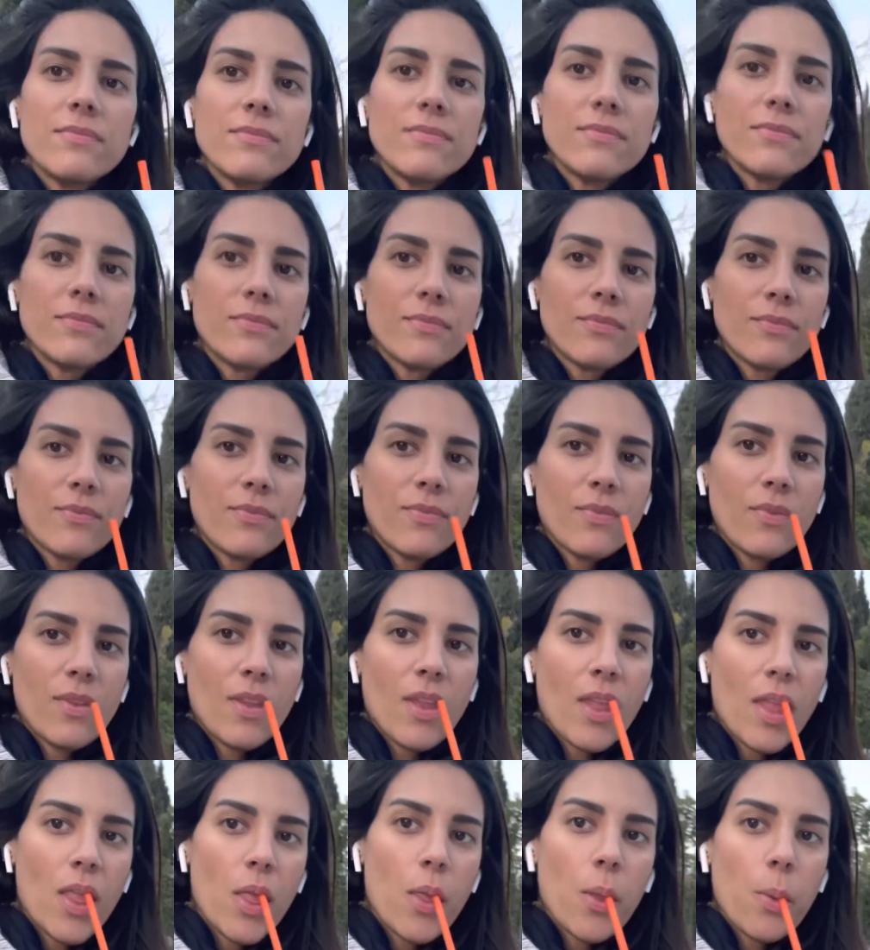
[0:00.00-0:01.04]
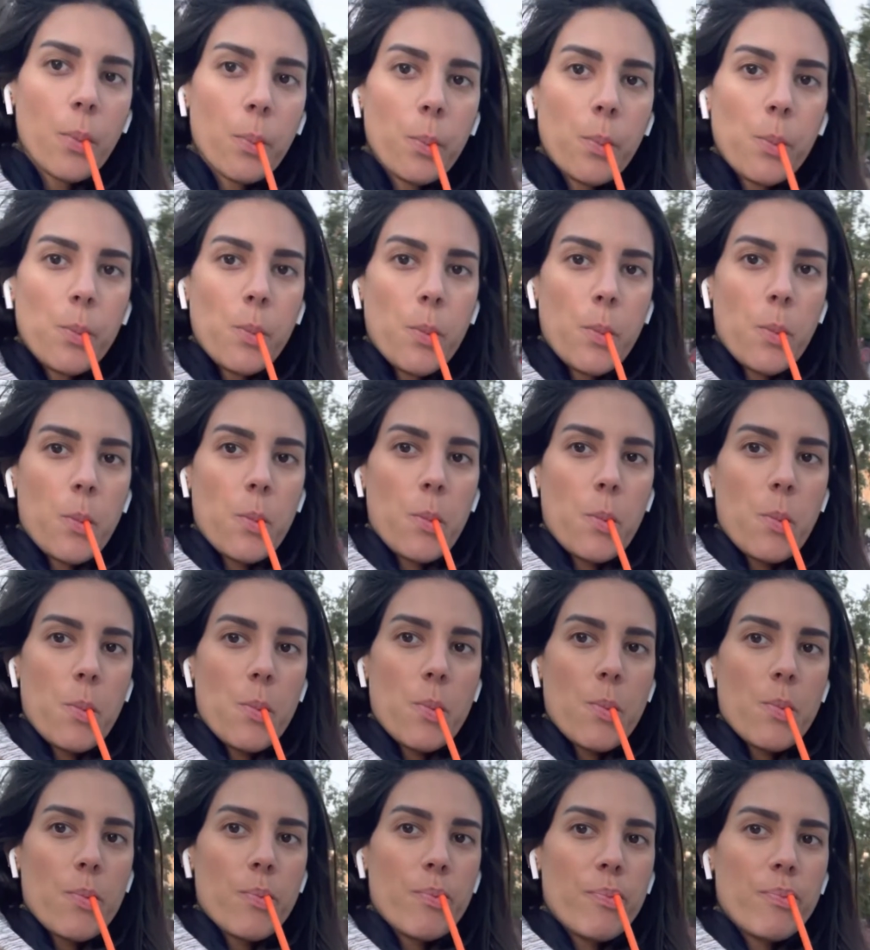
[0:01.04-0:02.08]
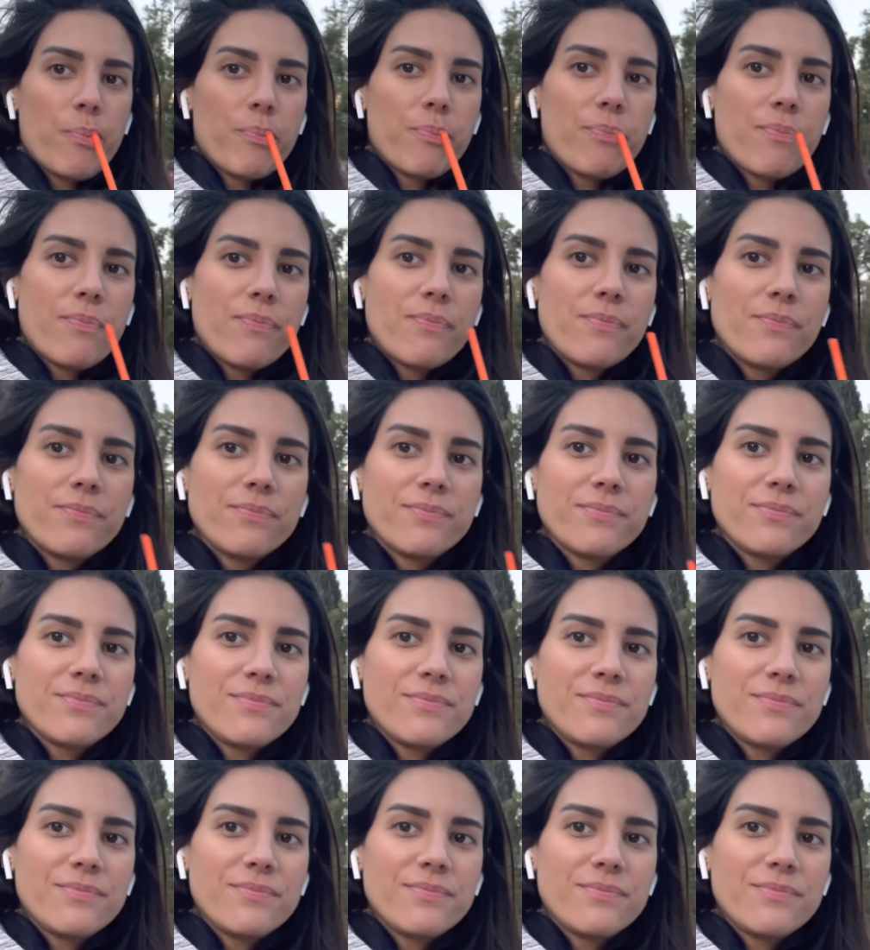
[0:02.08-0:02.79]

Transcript: Nobody speaks.